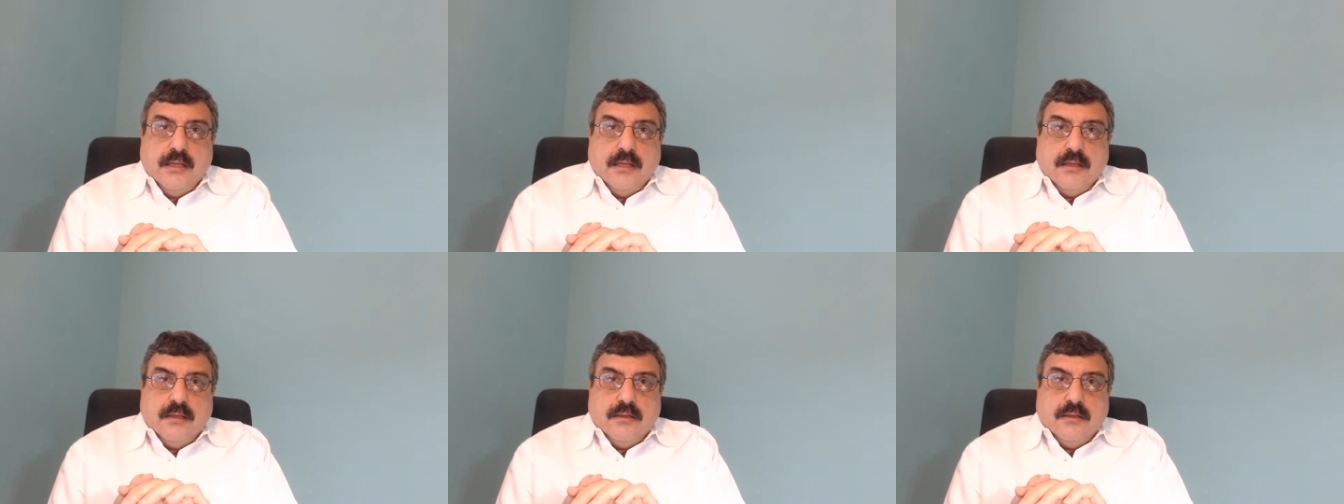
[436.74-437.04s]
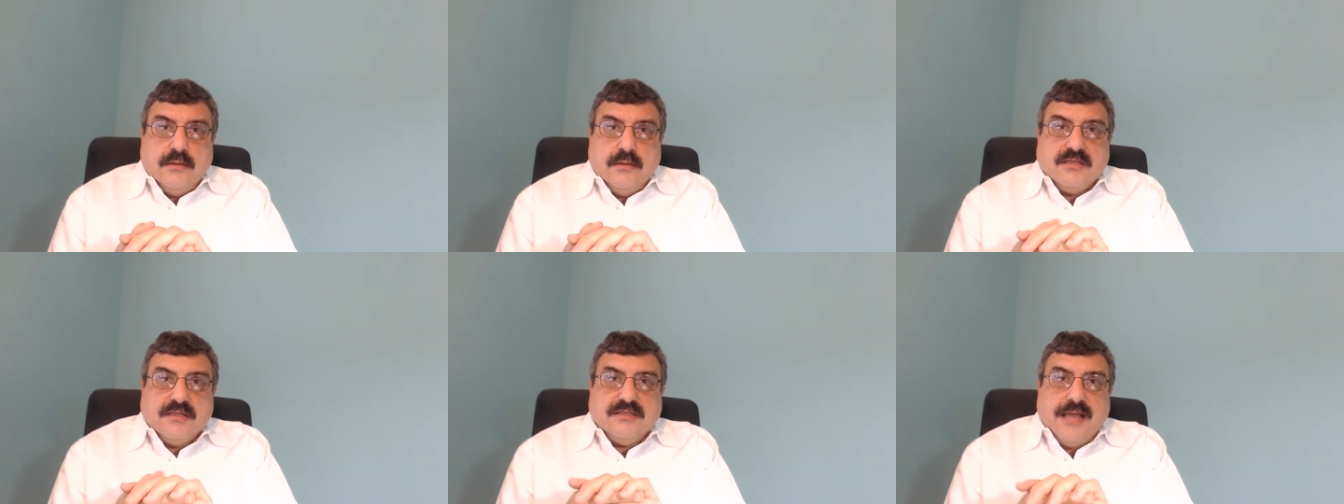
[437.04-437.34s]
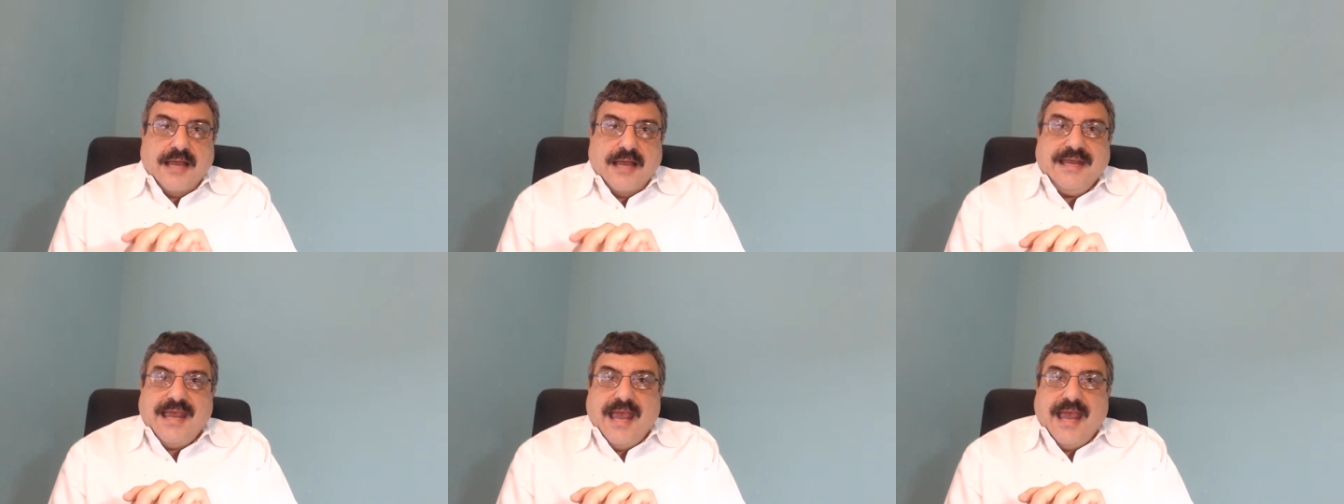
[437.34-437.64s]
the
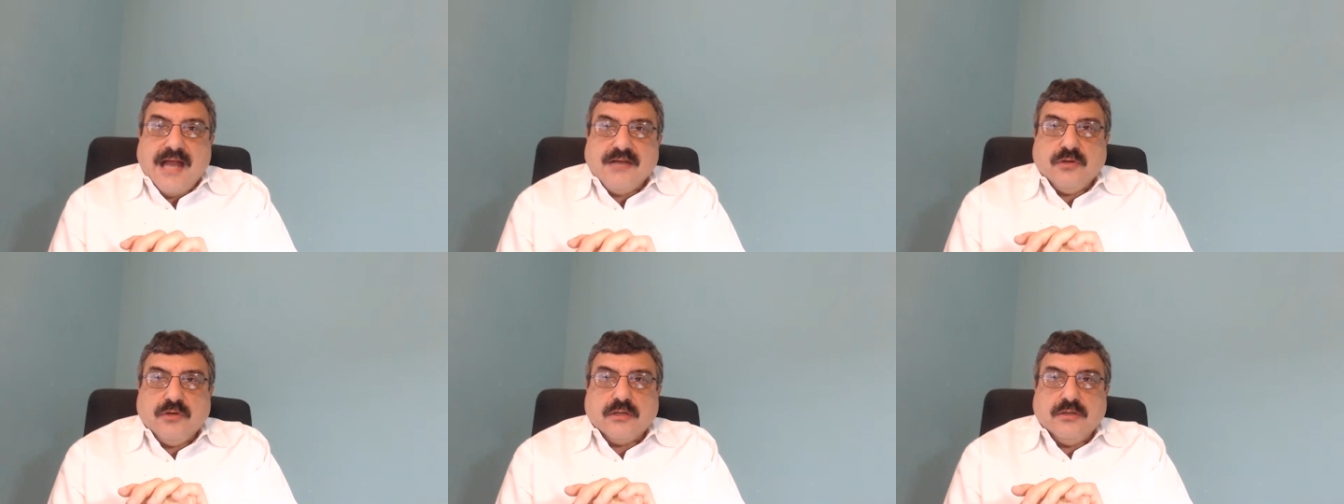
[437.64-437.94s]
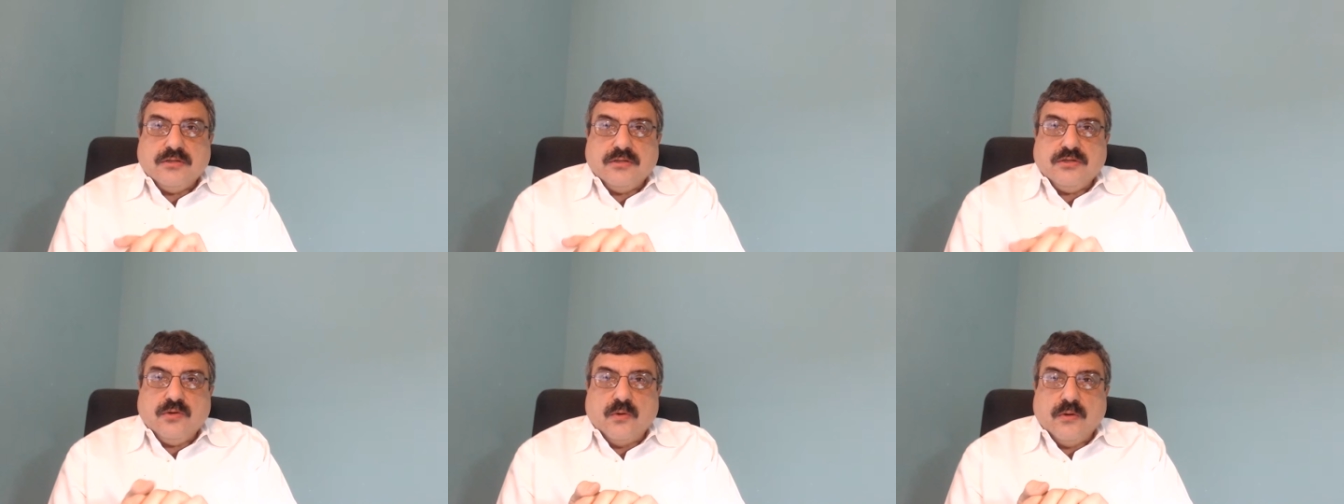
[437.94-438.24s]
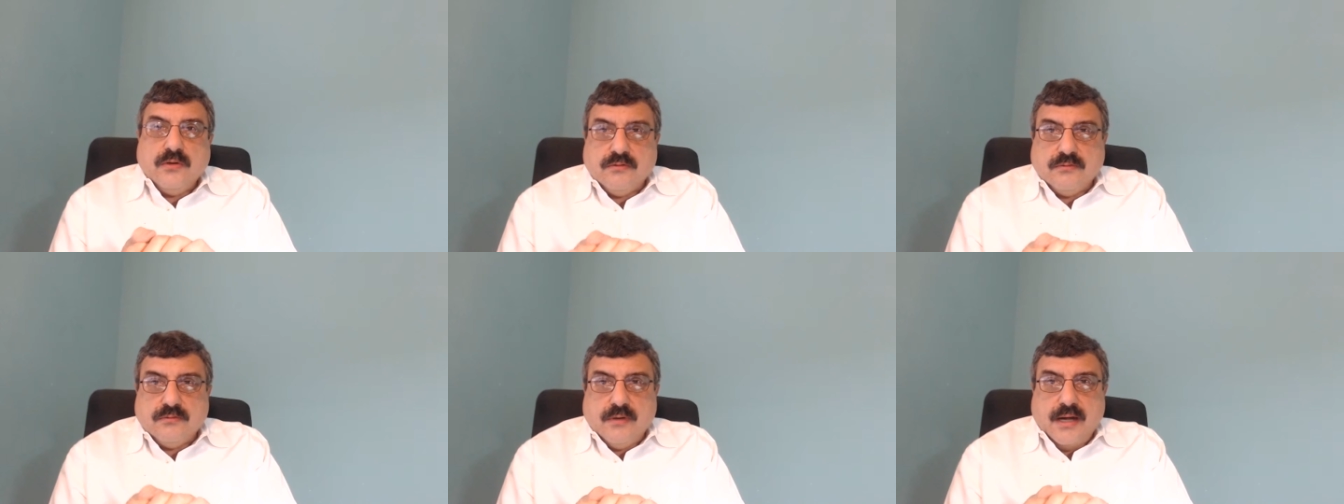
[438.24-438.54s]
psychiatric
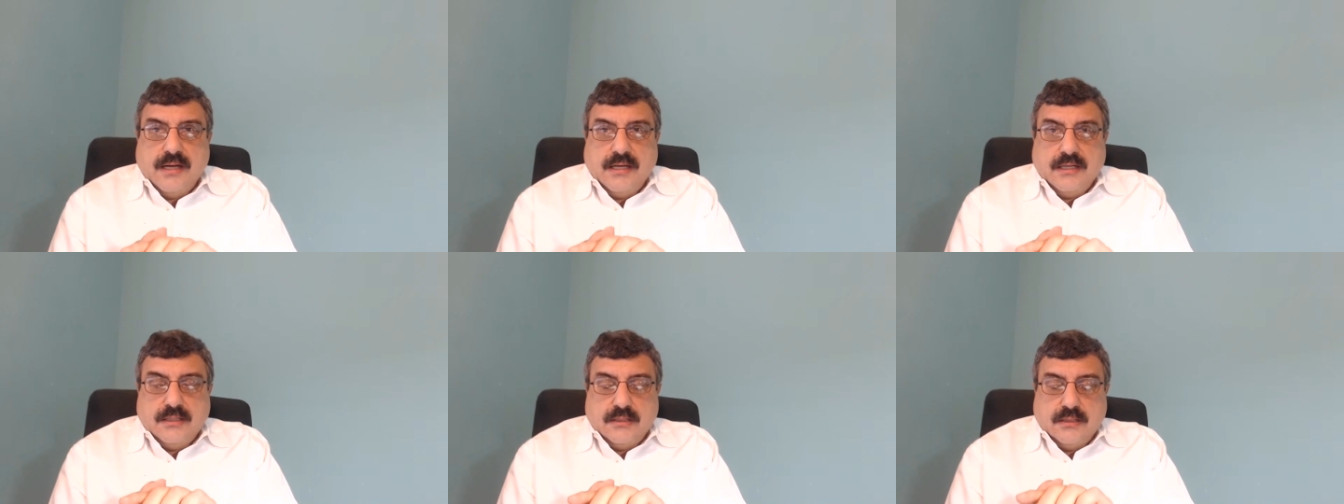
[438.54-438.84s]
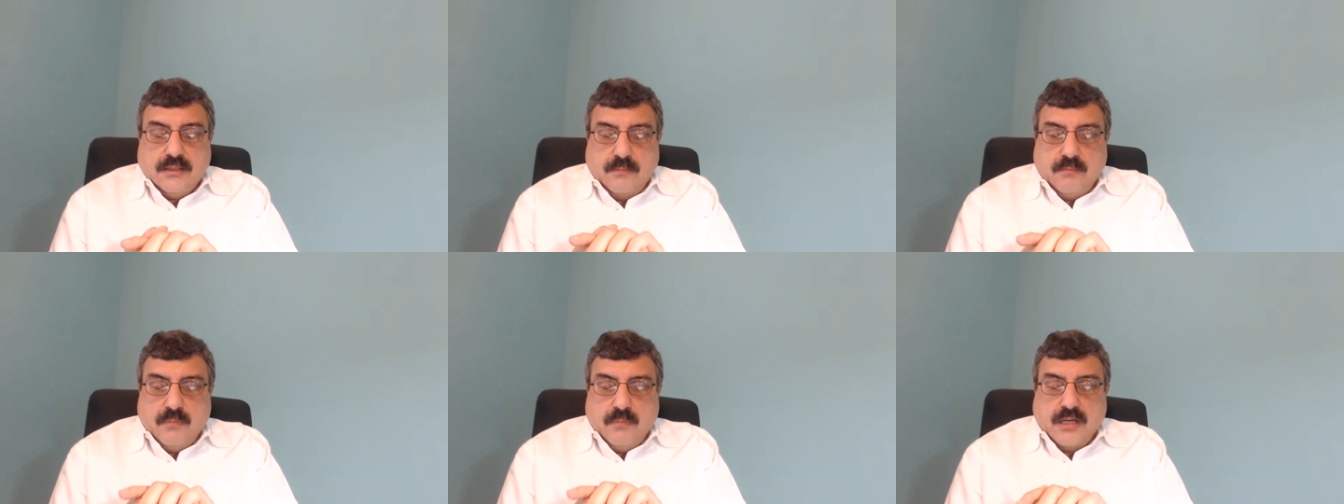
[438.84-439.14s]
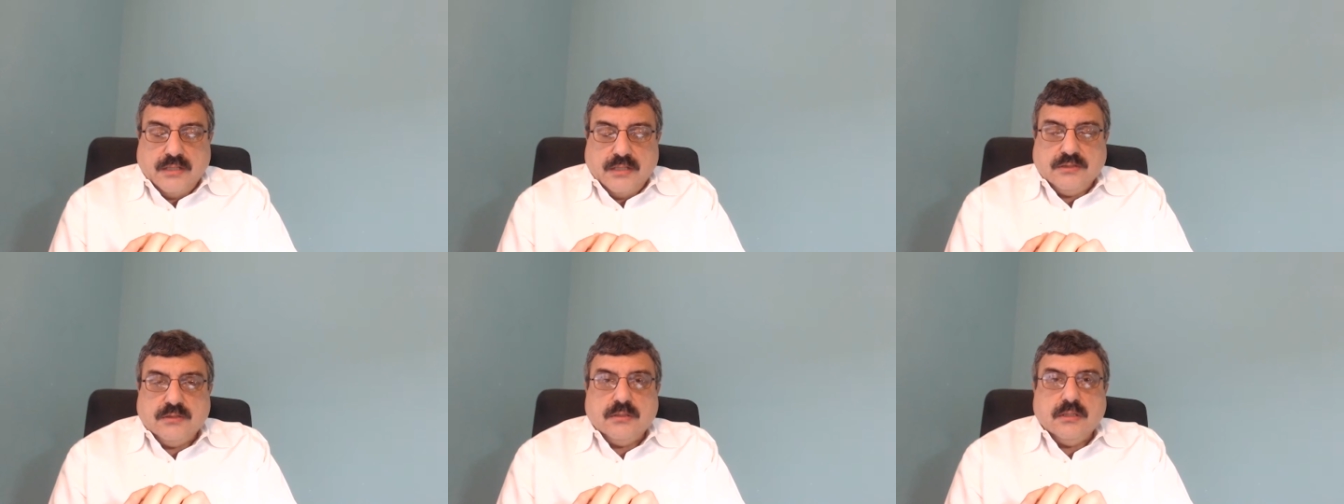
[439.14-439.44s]
disorder rate
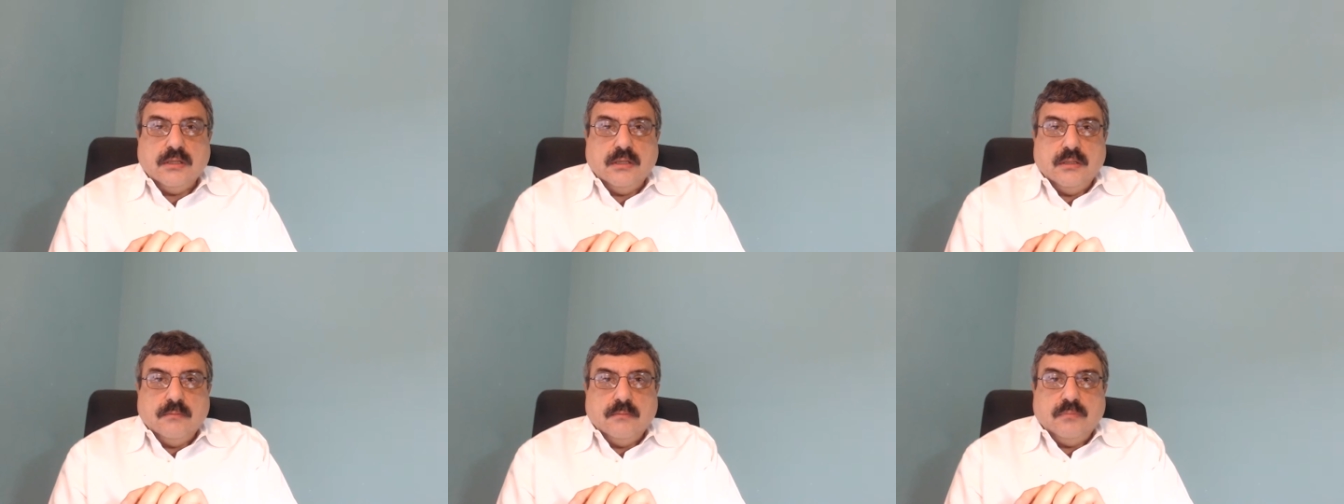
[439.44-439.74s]
amongst